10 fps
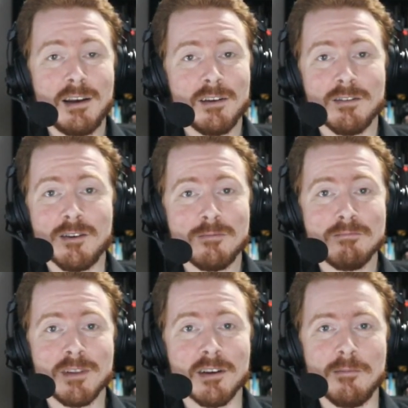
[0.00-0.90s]
So,
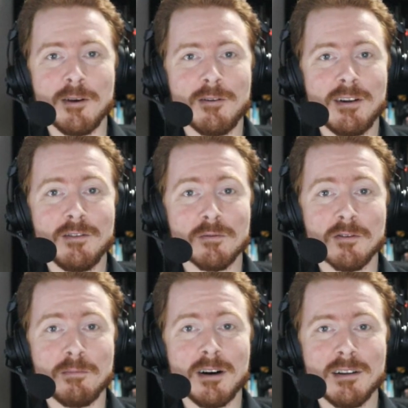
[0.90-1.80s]
the community's
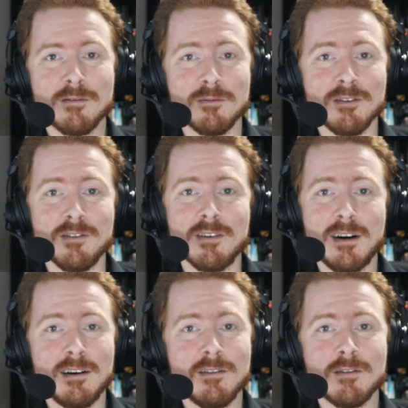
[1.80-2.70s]
response was
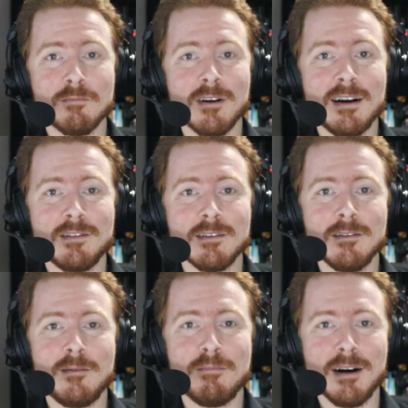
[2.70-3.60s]

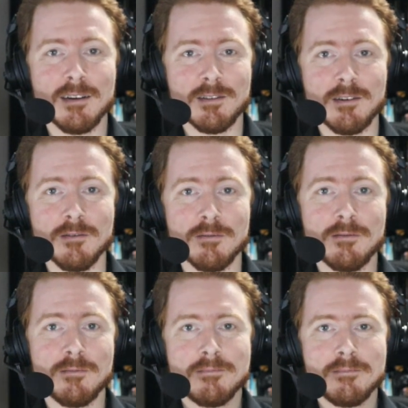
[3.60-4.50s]
unsurprisingly
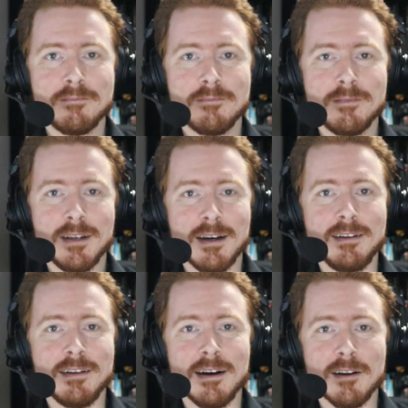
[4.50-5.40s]
positive.
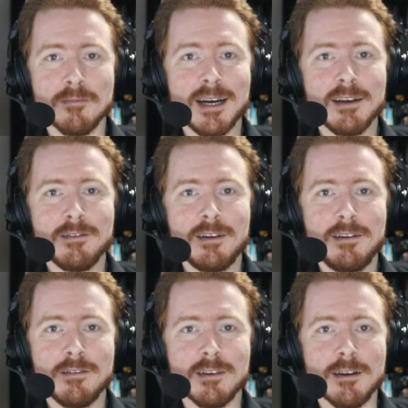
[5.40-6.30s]
99er
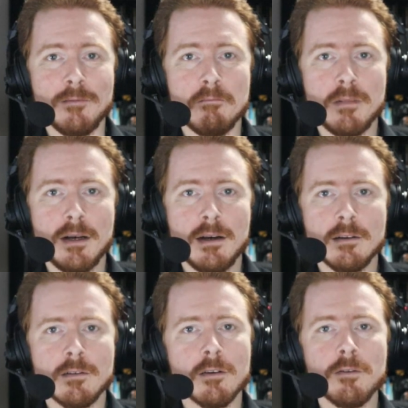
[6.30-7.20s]
magazine said,
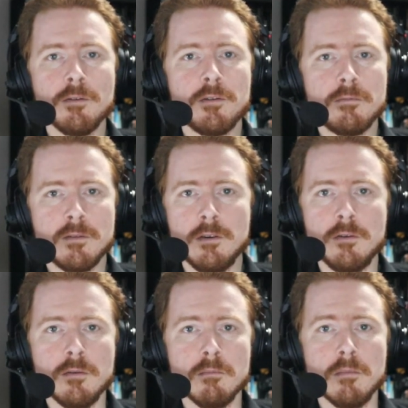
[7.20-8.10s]
"Tunnels of
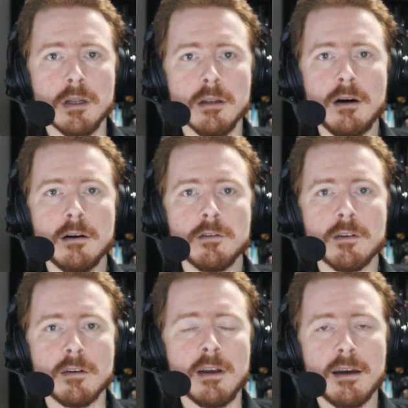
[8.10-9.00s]
Doom belongs
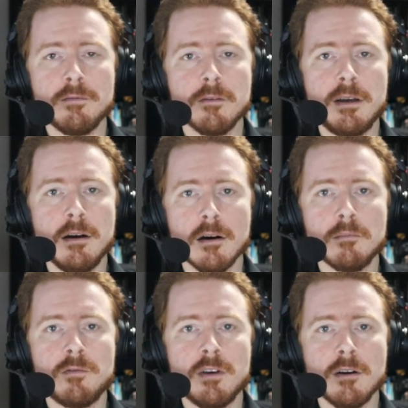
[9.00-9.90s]
on every
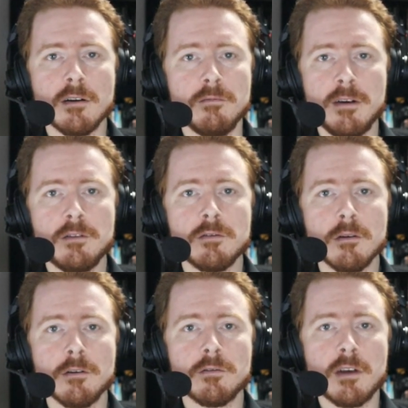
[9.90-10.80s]
armchair
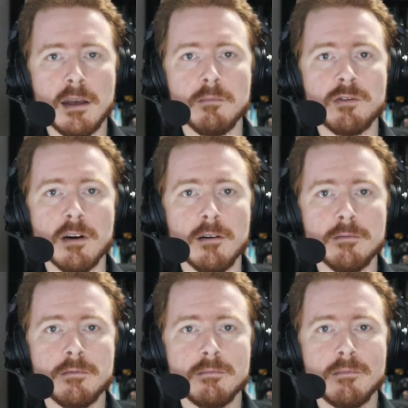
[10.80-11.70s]
adventurer's game shelf.